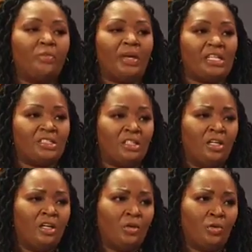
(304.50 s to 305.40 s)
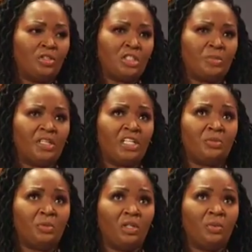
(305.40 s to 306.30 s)
based courses, because
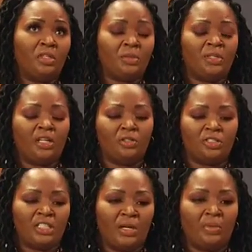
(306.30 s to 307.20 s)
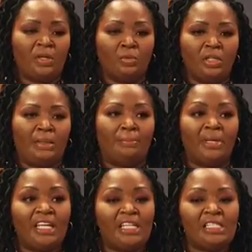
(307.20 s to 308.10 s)
we really want them to understand what it really
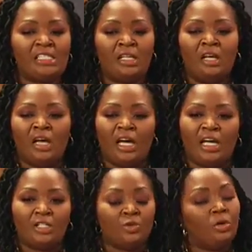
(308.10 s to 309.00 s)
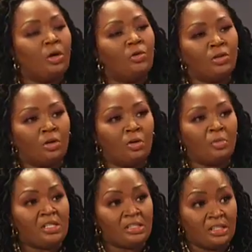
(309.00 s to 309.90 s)
means to own your own
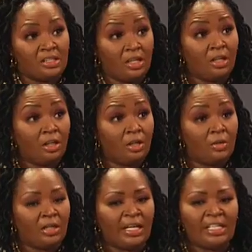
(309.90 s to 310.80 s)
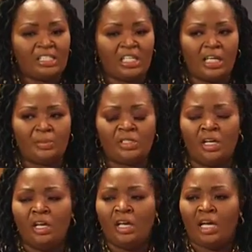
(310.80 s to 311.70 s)
business. You know, a lot of times
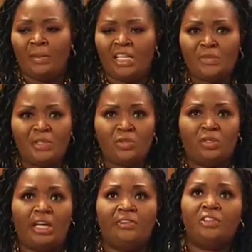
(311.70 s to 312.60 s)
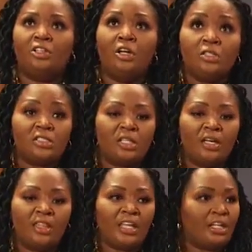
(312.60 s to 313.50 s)
I speak to a lot of adults
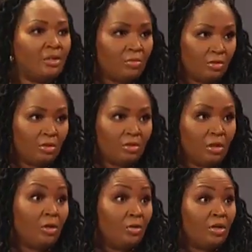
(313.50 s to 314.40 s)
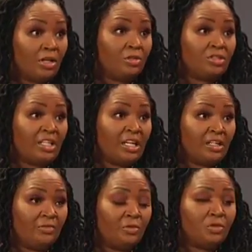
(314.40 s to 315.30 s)
that don't understand
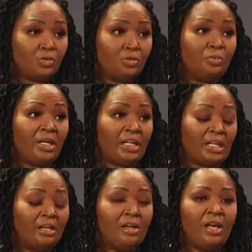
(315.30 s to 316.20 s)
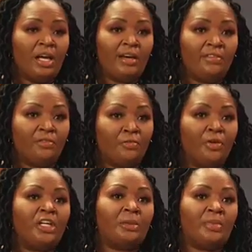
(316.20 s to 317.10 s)
the full true meaning of the
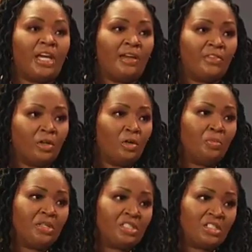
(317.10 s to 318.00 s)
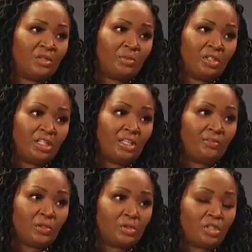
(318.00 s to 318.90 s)
freedom having your own business can really give
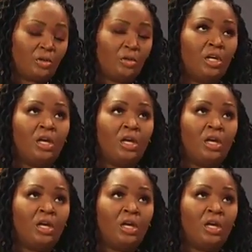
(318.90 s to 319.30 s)
you. So